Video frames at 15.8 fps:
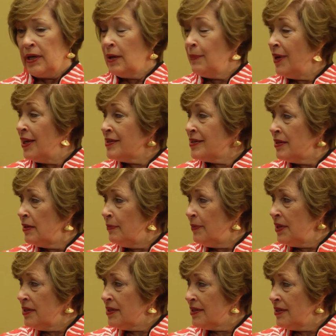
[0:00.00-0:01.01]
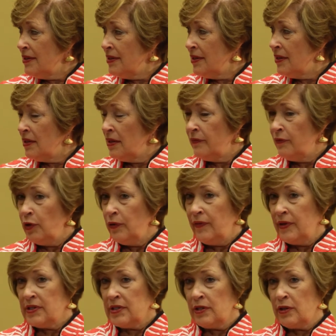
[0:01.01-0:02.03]
MSNBC if you
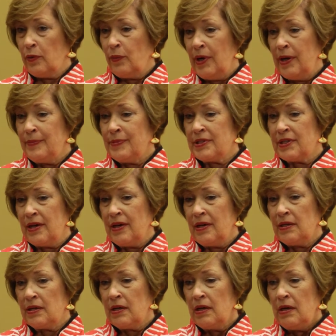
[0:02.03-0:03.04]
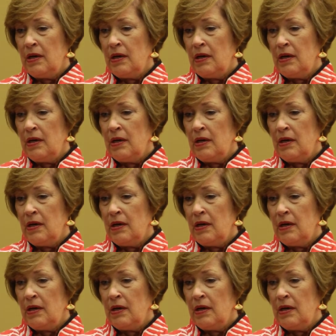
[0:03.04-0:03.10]
visit the website.